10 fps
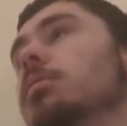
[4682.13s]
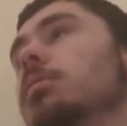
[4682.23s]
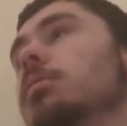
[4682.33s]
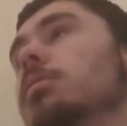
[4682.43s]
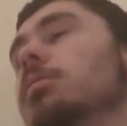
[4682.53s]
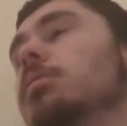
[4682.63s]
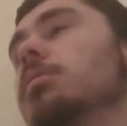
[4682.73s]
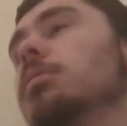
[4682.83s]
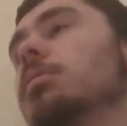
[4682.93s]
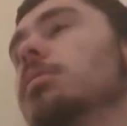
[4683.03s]
Actually, the
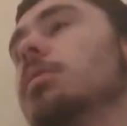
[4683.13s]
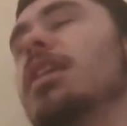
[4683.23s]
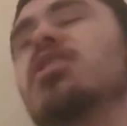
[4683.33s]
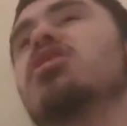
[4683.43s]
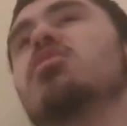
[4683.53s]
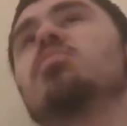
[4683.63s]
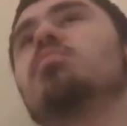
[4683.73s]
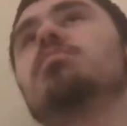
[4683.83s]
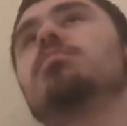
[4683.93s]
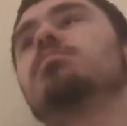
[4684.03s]
last person I
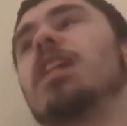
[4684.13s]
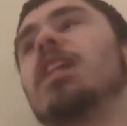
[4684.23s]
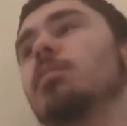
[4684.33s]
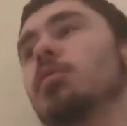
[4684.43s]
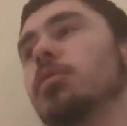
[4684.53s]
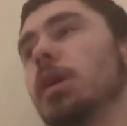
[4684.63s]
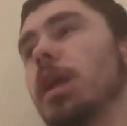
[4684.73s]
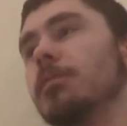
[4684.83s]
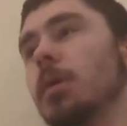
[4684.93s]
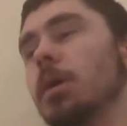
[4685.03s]
gave my number to, I
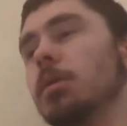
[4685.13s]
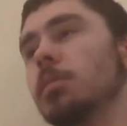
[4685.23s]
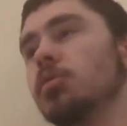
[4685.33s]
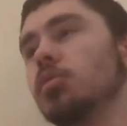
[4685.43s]
just put into their phone,